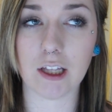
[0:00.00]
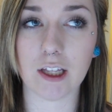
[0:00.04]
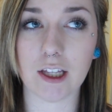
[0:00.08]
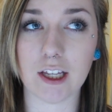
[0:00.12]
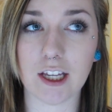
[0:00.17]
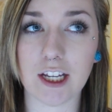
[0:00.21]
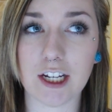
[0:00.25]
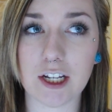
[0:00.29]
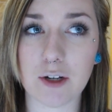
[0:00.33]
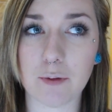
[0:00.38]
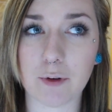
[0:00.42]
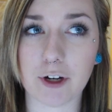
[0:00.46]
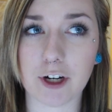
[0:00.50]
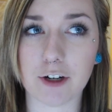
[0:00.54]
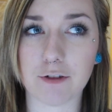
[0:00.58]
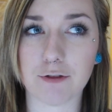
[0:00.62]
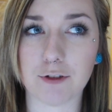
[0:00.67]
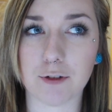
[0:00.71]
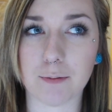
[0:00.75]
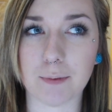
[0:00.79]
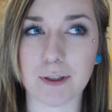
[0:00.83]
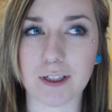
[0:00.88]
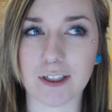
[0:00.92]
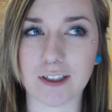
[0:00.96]
anywhere
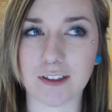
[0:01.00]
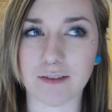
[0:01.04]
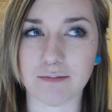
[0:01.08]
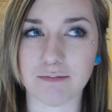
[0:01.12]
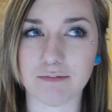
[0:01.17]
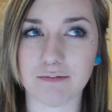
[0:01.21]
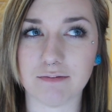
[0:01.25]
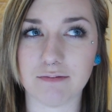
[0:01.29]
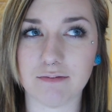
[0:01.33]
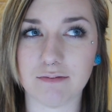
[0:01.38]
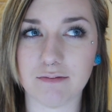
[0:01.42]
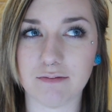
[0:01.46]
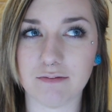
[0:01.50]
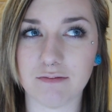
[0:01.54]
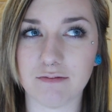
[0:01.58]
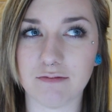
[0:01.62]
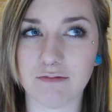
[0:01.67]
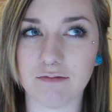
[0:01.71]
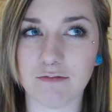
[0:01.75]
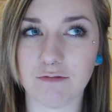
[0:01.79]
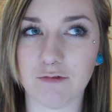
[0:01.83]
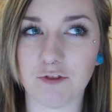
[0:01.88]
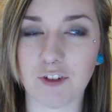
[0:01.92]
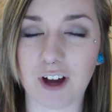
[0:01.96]
from a
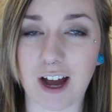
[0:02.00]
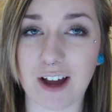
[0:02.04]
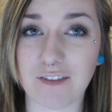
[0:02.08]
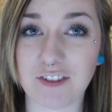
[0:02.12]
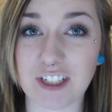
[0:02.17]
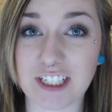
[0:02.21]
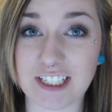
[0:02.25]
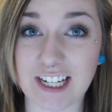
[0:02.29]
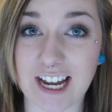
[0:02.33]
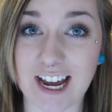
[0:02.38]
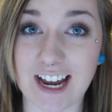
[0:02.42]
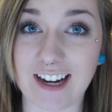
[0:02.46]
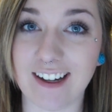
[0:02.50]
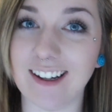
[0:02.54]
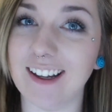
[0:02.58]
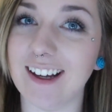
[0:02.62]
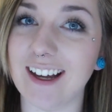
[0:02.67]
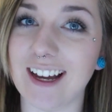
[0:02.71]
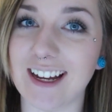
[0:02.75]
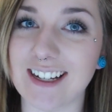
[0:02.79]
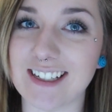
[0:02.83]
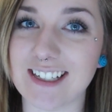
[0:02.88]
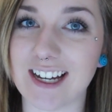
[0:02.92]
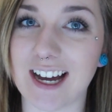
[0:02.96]
5 to 10
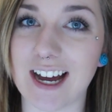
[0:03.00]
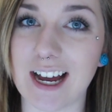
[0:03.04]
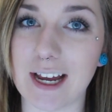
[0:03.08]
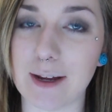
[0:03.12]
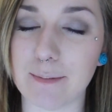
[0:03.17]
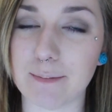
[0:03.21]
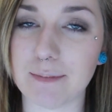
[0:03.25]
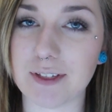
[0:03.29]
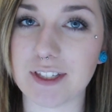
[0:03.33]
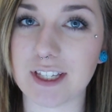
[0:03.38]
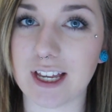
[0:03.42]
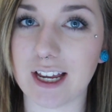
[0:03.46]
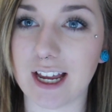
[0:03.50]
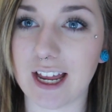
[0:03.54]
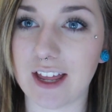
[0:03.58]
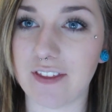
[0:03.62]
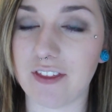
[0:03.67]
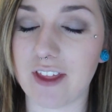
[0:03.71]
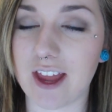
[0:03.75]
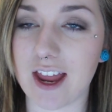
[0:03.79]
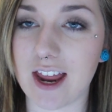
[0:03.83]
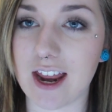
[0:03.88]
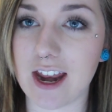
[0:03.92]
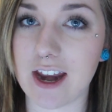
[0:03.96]
at times.
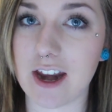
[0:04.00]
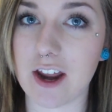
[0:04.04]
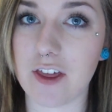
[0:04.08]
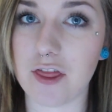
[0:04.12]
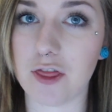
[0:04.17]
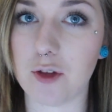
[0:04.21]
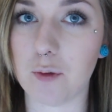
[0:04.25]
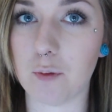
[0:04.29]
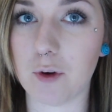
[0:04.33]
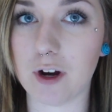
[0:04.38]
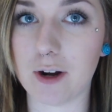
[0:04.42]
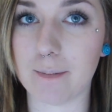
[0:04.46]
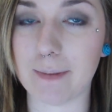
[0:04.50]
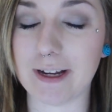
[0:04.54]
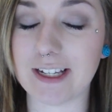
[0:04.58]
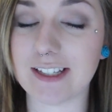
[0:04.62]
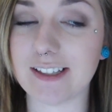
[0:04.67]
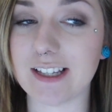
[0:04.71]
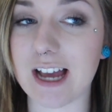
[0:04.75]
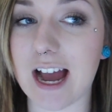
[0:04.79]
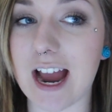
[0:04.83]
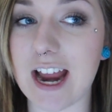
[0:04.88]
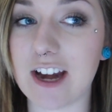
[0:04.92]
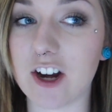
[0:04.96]
And then the one on my
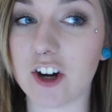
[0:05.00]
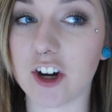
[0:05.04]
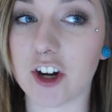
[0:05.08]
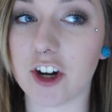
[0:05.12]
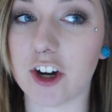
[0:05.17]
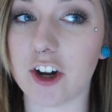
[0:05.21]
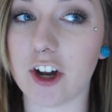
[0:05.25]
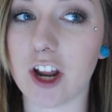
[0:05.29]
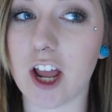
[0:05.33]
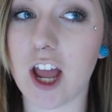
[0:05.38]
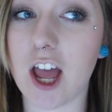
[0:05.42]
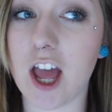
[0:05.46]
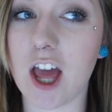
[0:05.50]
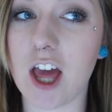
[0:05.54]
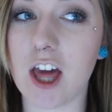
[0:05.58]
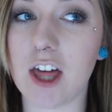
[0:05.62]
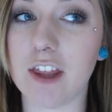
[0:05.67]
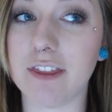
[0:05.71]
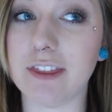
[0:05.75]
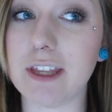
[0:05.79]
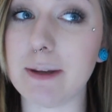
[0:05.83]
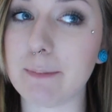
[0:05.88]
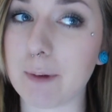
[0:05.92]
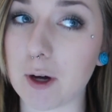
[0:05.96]
side hurt
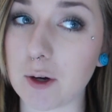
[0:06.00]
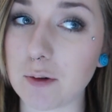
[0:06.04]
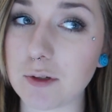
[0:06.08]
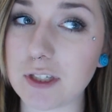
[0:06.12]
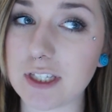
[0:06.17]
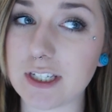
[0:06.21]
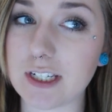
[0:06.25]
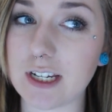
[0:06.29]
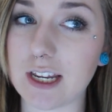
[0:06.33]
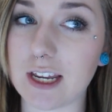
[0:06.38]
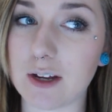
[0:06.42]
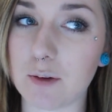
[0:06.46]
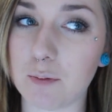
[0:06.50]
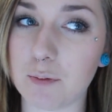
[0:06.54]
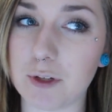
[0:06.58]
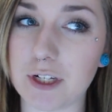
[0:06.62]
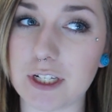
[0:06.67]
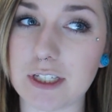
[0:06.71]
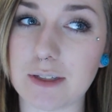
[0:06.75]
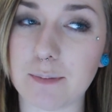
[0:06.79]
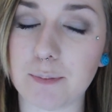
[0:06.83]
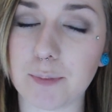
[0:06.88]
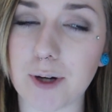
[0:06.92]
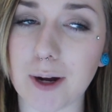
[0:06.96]
the most. It
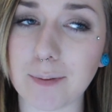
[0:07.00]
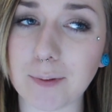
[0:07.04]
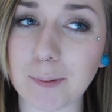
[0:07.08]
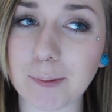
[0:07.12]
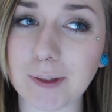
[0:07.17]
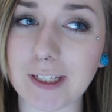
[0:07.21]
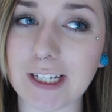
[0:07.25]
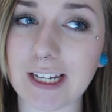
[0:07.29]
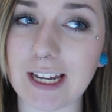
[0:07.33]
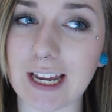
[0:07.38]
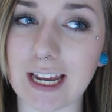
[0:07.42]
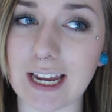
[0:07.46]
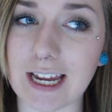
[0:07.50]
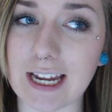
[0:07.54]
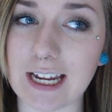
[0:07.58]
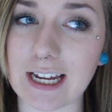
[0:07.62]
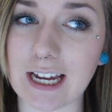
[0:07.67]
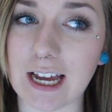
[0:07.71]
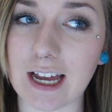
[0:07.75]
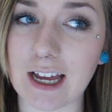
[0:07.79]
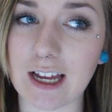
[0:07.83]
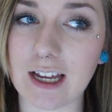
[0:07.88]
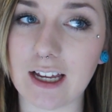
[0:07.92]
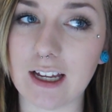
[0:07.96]
was
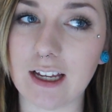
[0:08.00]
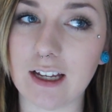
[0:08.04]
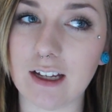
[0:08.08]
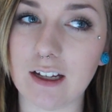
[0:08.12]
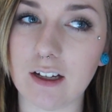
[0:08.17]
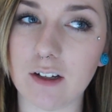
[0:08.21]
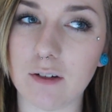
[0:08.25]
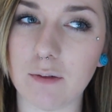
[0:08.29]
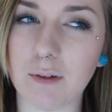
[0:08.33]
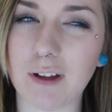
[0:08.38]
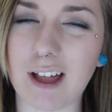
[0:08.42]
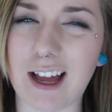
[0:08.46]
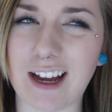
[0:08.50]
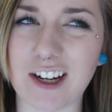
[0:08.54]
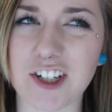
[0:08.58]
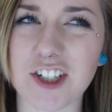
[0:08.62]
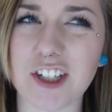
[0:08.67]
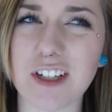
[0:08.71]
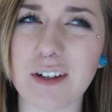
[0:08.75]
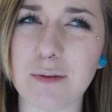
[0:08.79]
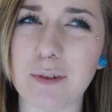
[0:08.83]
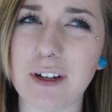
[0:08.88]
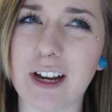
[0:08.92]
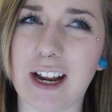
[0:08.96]
probably well,
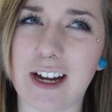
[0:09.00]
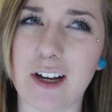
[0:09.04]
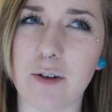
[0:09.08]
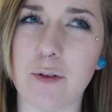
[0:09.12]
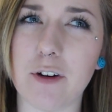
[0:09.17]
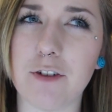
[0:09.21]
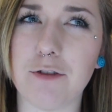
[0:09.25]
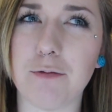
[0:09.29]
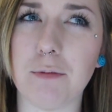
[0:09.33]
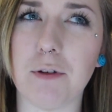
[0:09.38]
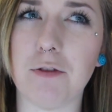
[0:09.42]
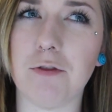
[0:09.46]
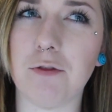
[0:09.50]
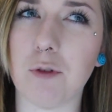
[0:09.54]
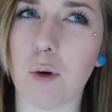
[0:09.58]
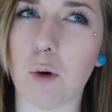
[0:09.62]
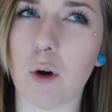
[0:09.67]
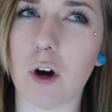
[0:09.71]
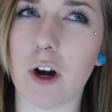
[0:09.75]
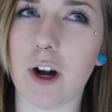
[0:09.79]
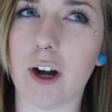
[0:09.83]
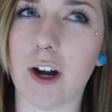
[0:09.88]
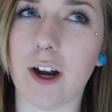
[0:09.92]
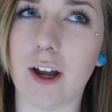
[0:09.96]
actually it went anywhere from a
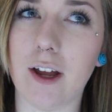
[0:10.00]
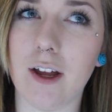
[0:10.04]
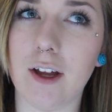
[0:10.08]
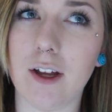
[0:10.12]
4